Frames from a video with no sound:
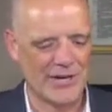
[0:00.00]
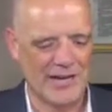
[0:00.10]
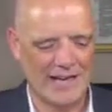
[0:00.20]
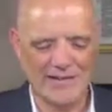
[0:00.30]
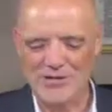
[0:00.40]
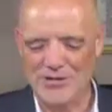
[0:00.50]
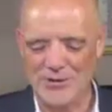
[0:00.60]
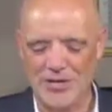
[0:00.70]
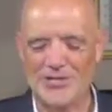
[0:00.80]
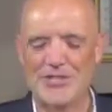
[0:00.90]
answer your
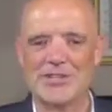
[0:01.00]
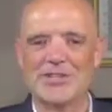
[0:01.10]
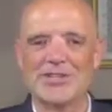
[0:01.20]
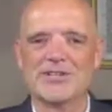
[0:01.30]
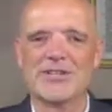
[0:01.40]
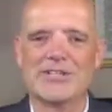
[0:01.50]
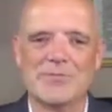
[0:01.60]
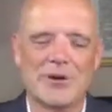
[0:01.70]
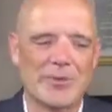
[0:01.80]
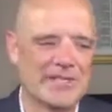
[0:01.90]
questions here in just a
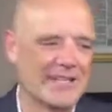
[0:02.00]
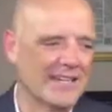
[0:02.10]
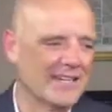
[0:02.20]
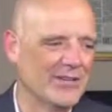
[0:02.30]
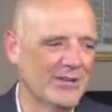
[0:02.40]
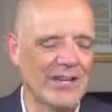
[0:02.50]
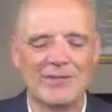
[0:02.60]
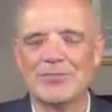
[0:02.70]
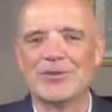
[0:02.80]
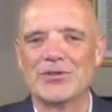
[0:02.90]
moment, and you
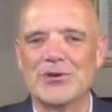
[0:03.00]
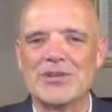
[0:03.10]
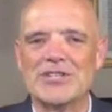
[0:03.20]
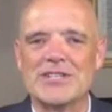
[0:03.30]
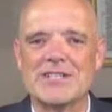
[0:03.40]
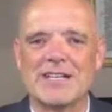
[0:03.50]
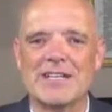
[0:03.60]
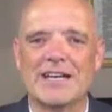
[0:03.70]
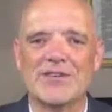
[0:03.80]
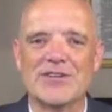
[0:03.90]
can put the questions in
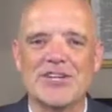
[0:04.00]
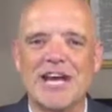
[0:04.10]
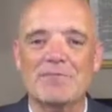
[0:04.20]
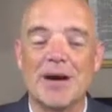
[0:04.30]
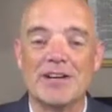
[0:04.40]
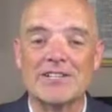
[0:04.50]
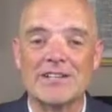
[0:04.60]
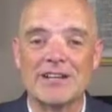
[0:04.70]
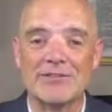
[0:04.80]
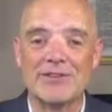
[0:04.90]
on the chat box
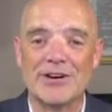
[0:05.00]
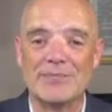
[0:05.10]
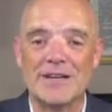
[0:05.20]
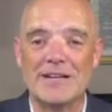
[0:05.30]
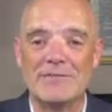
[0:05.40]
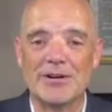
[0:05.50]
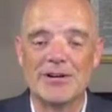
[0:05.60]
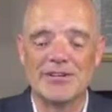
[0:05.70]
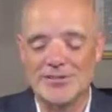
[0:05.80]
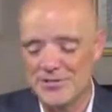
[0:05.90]
there. If you're on Meeting
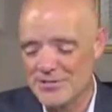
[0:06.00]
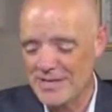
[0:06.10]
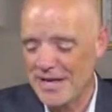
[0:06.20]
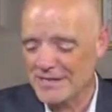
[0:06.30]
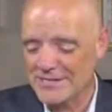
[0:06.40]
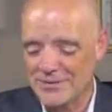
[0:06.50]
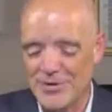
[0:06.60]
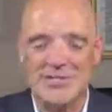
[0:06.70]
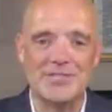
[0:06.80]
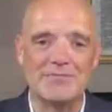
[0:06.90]
Burner, use the Ask a
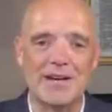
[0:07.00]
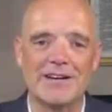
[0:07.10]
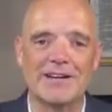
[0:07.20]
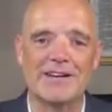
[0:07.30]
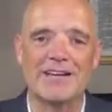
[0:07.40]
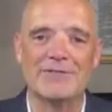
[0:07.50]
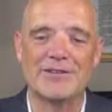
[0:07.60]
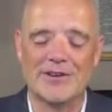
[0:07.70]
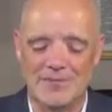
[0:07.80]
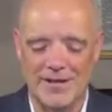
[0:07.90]
Question button. If
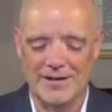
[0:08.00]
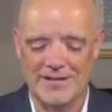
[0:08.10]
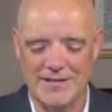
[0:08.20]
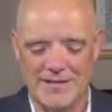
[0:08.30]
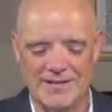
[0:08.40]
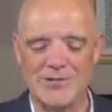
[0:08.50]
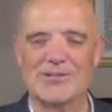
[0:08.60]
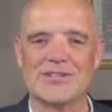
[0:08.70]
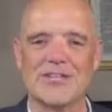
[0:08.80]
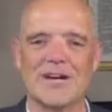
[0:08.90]
you're on Blog Talk, use
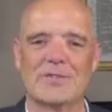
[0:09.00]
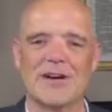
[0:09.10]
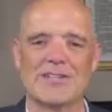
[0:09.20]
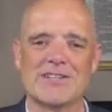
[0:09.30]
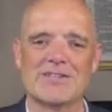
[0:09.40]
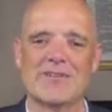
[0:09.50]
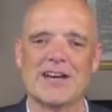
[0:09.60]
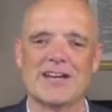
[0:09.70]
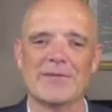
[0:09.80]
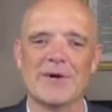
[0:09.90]
the chat box that you've
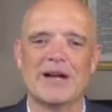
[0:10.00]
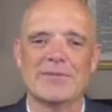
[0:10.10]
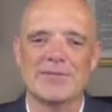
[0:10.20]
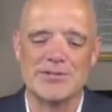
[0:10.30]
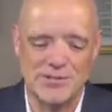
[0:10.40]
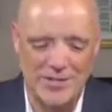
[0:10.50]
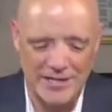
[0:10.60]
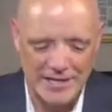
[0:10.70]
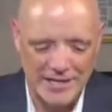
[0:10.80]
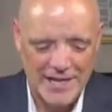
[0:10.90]
got on the bottom of your
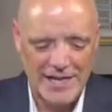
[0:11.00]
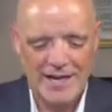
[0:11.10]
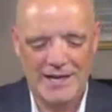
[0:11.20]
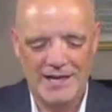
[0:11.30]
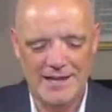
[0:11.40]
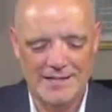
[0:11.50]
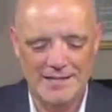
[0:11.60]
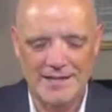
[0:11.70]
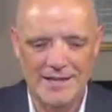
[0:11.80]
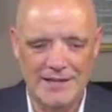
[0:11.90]
screen. And
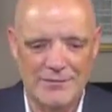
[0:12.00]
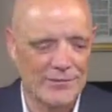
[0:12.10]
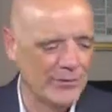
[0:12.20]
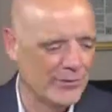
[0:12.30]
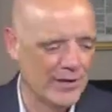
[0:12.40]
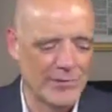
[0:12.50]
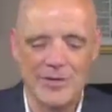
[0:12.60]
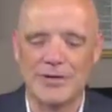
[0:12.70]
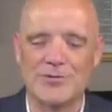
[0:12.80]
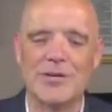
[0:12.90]
uh, if you uh, want
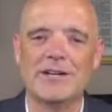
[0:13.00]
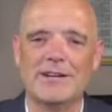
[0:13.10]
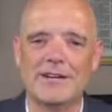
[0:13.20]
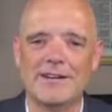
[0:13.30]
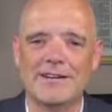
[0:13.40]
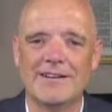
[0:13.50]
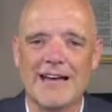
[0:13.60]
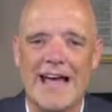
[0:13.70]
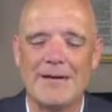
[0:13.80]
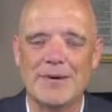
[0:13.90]
to tweet it in,
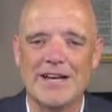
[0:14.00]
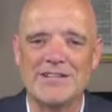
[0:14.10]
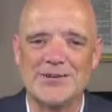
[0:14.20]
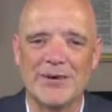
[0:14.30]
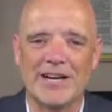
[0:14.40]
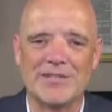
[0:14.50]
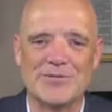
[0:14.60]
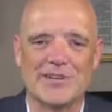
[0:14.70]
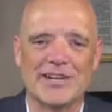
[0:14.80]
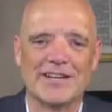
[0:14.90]
at Pastor White,
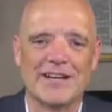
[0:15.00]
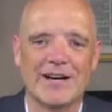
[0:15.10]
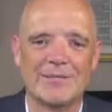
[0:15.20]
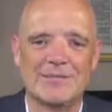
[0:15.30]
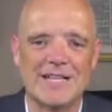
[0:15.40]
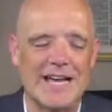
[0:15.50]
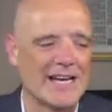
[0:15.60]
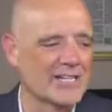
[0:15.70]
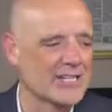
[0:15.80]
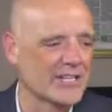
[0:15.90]
twitter.com
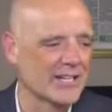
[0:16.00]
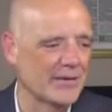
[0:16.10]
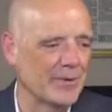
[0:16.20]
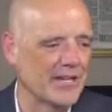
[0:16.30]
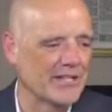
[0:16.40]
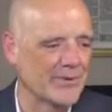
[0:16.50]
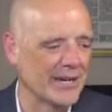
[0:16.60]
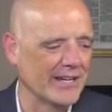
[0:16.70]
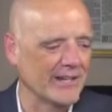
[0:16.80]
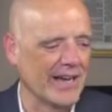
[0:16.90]
slash uh, Pastor
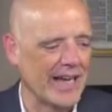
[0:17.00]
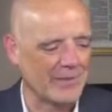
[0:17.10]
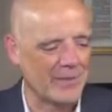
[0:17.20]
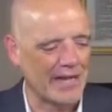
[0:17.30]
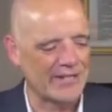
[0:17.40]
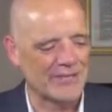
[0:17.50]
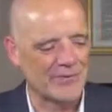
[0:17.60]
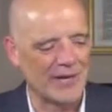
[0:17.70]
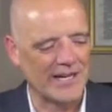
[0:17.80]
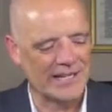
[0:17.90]
White or at Pastor
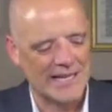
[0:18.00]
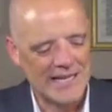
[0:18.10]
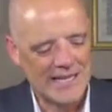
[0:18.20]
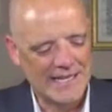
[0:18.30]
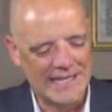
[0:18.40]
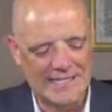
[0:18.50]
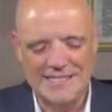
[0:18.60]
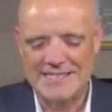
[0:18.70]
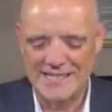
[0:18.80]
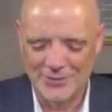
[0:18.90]
White
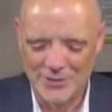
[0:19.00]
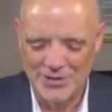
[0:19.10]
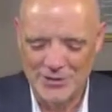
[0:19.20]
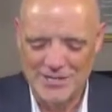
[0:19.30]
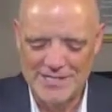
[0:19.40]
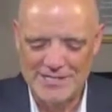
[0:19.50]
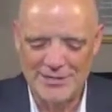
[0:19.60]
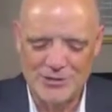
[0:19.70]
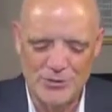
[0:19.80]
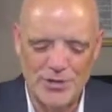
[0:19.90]
is uh, where you can send
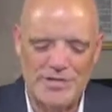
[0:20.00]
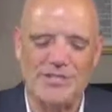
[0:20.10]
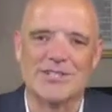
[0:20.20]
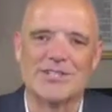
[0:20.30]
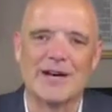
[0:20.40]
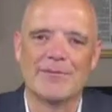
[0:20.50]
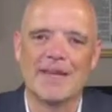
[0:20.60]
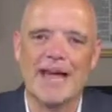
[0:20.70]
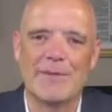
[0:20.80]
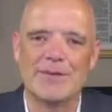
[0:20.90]
those questions, and I'd be
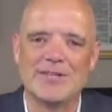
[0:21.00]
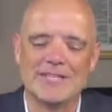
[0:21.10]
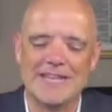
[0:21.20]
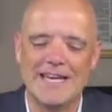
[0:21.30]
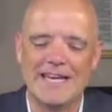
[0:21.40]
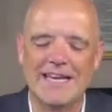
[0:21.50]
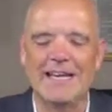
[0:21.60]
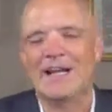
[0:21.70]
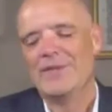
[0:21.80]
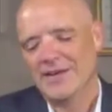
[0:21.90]
happy to take it.
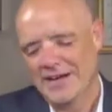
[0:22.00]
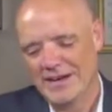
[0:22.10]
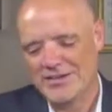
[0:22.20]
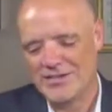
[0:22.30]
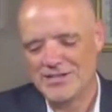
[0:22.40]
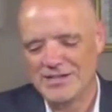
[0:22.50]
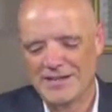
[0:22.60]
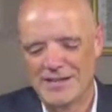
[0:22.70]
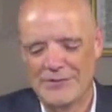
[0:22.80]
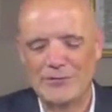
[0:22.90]
Uh, just a, a,
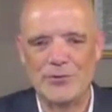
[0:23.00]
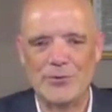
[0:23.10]
uh, few